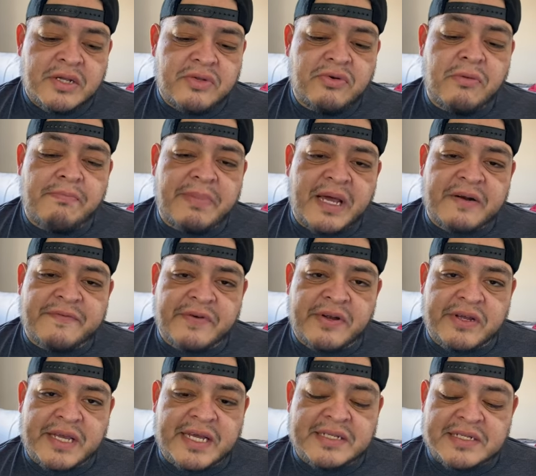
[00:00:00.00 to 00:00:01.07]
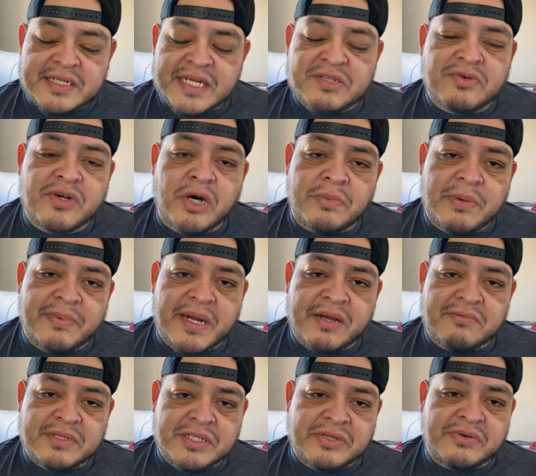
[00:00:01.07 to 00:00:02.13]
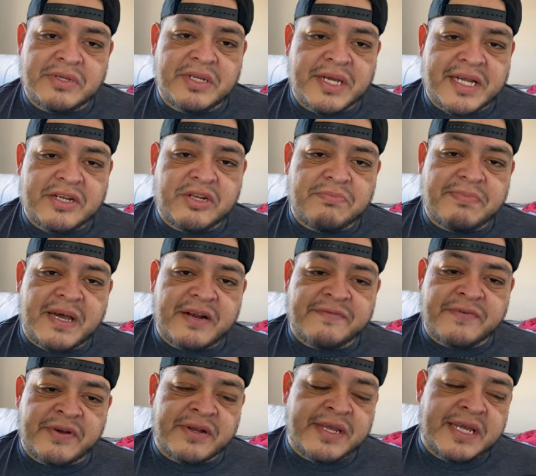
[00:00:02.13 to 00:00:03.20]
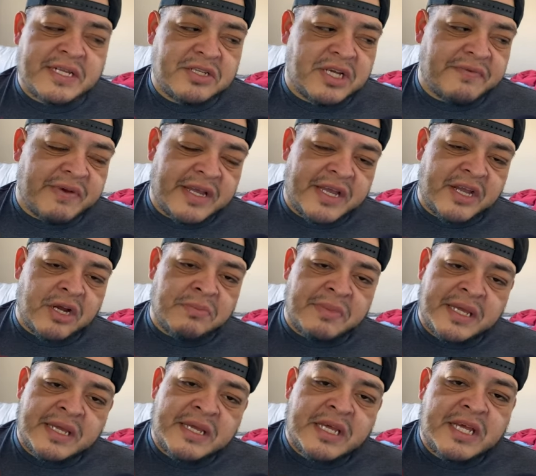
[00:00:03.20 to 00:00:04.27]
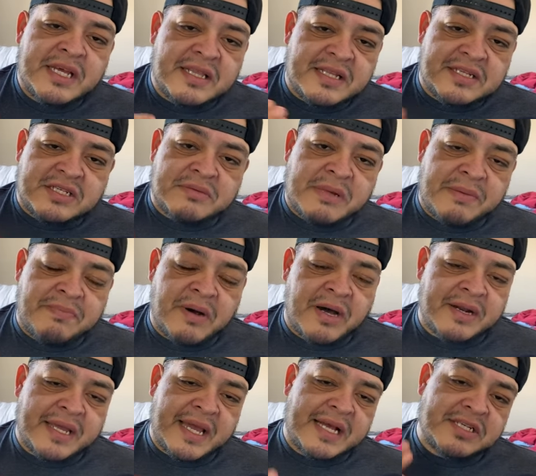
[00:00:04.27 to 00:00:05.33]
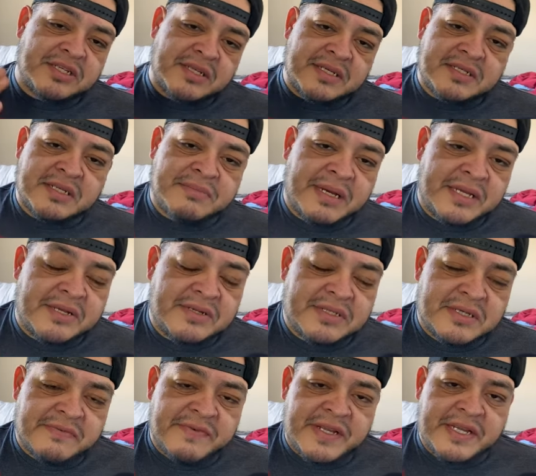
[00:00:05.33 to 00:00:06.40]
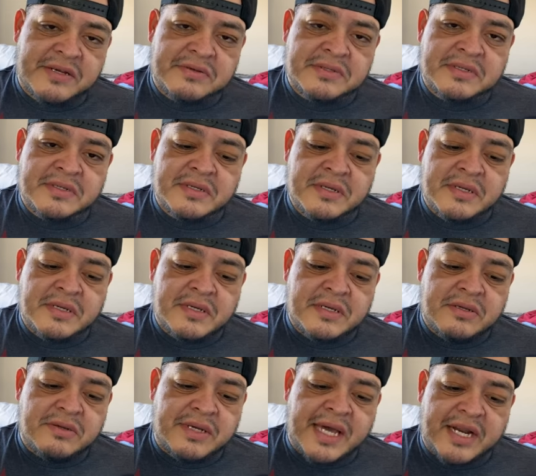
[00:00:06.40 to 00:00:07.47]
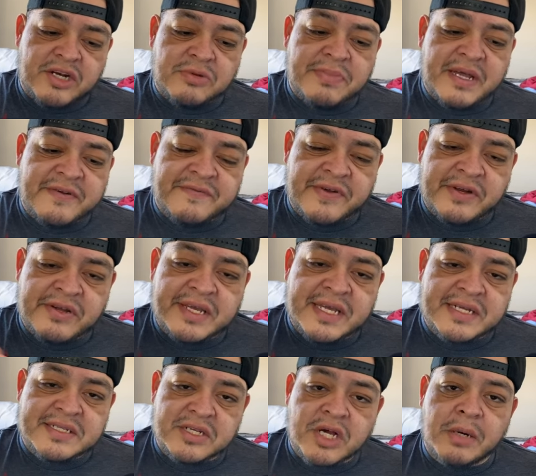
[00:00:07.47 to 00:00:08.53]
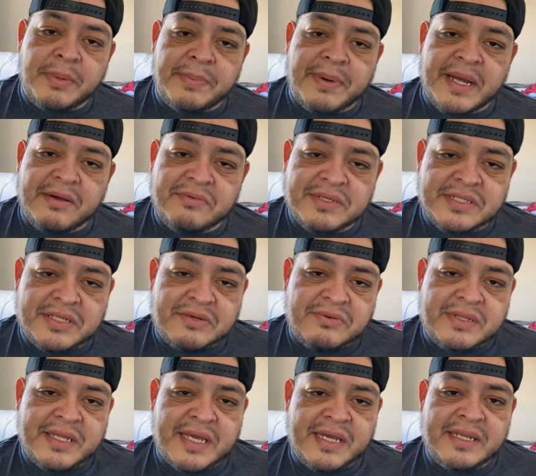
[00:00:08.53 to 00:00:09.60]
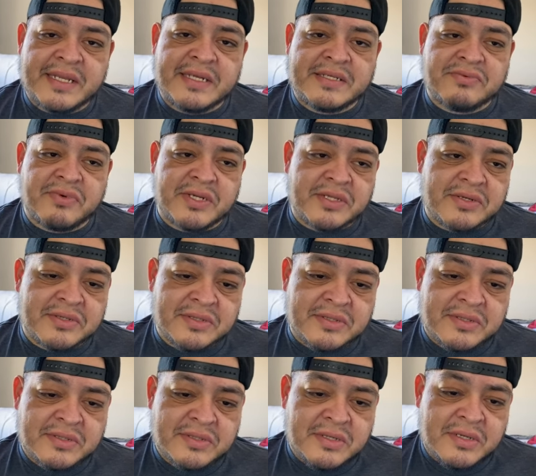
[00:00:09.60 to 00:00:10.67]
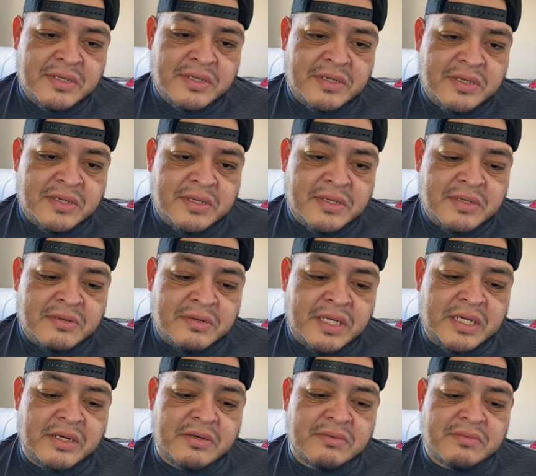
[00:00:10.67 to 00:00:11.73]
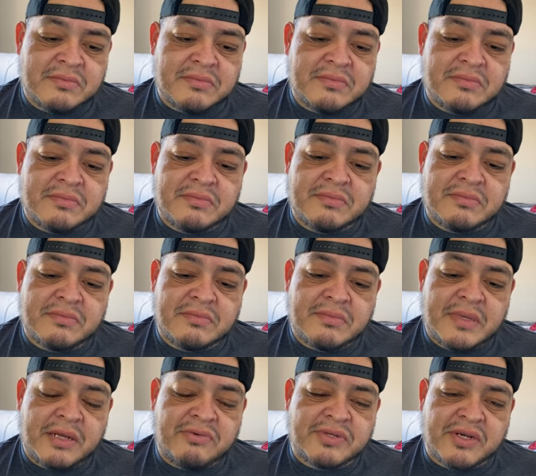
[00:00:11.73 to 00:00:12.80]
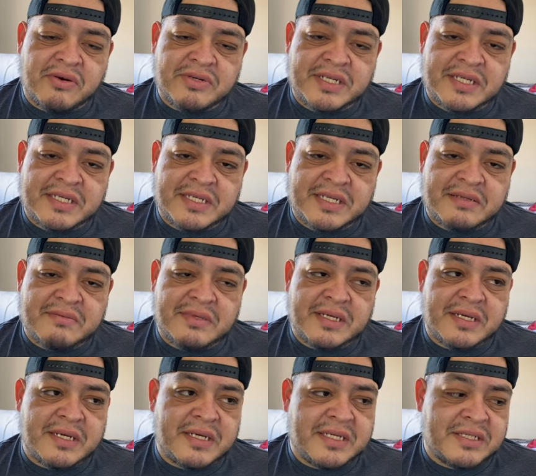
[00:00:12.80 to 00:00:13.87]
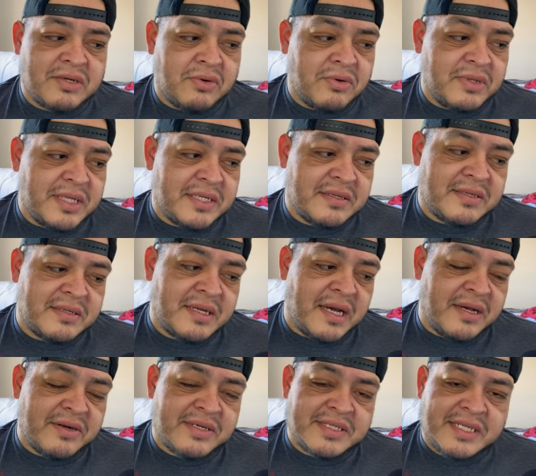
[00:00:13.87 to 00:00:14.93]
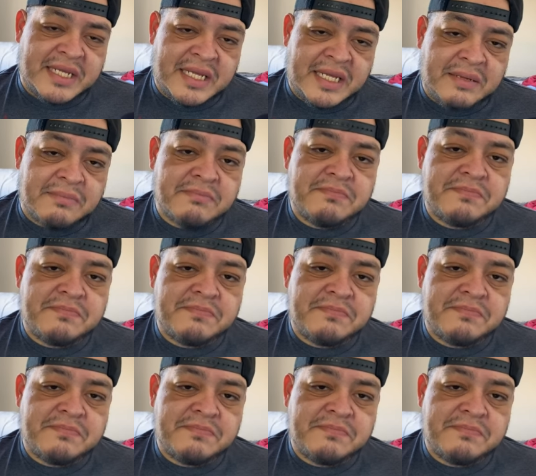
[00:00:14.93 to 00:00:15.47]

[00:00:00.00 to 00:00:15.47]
better for your kids, and that's what Kobe Bryant was doing. You got to do better for your kids. You ever hear me listen to my podcast, you listen to my YouTube videos, you got to do better for your kids, and Kobe Bryant was doing that, and he's one of those, he was coaching his oldest daughter's team,